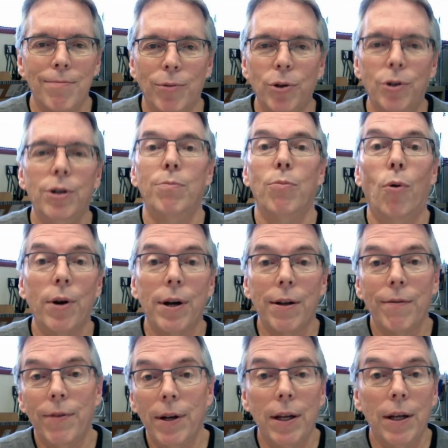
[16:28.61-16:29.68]
good
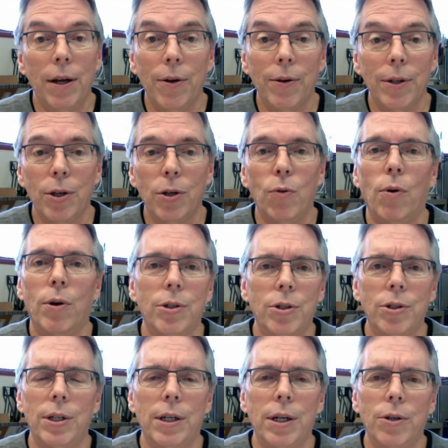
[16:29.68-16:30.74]
morning video that you want to
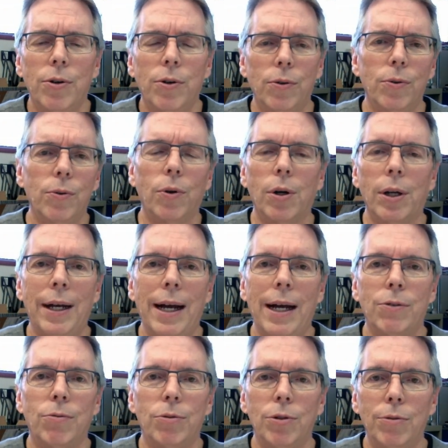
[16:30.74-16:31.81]
stick in your Google
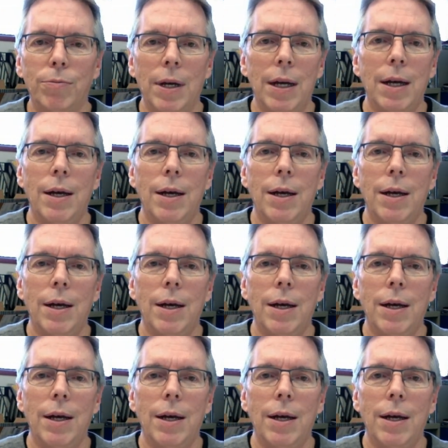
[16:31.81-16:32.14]
Classroom